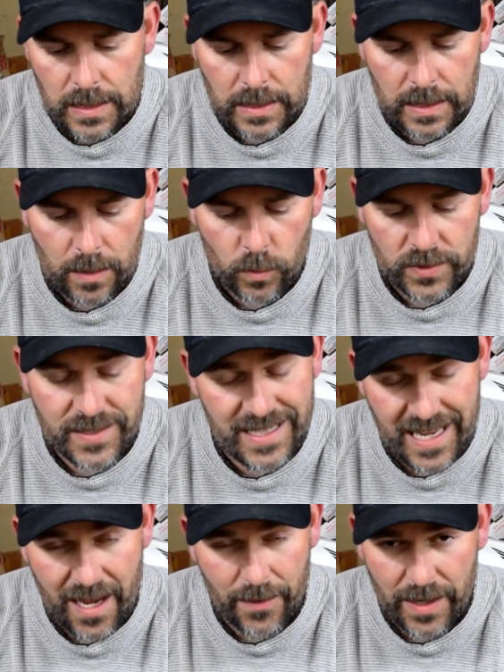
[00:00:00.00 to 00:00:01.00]
we'll
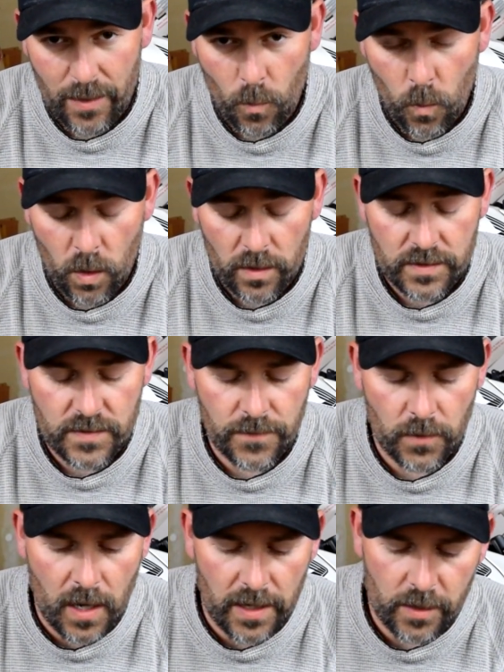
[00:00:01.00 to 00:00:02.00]
see how that works
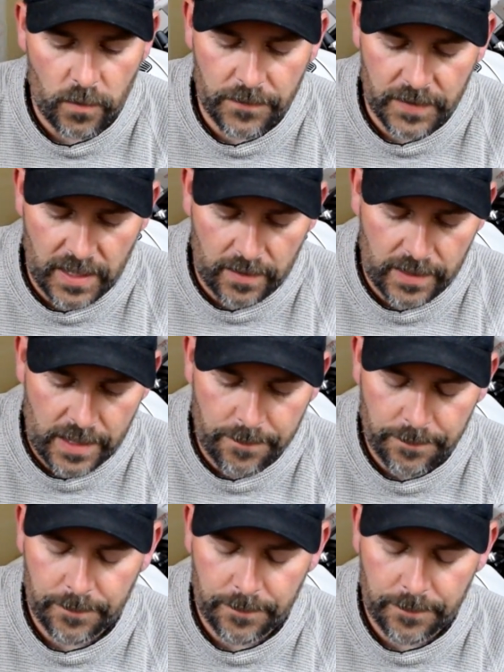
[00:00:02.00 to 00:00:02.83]
for audio fidelity.